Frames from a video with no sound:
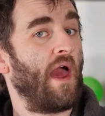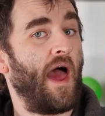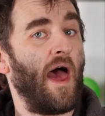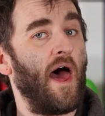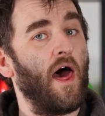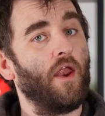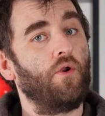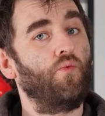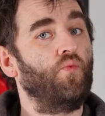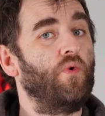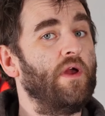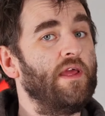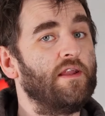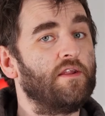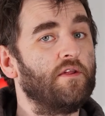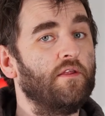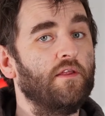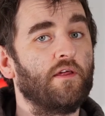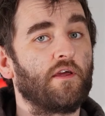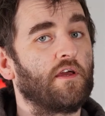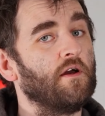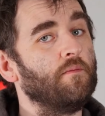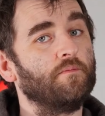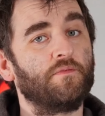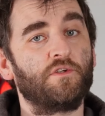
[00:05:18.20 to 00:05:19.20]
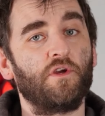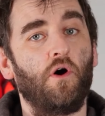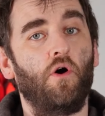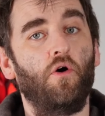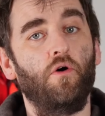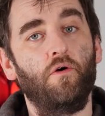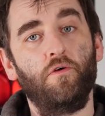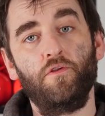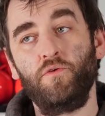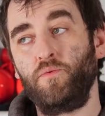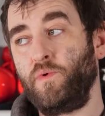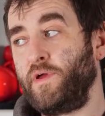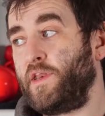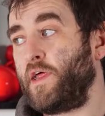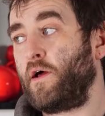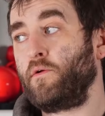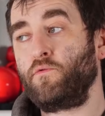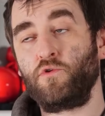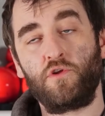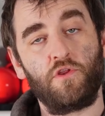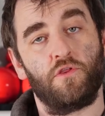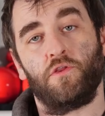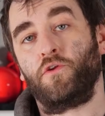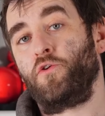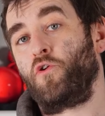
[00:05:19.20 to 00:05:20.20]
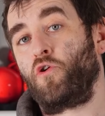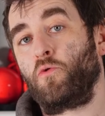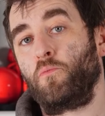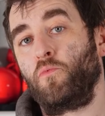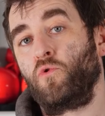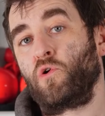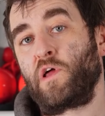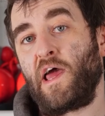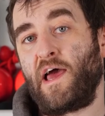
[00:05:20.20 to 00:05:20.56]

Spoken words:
can wait till it comes all the way down to the normal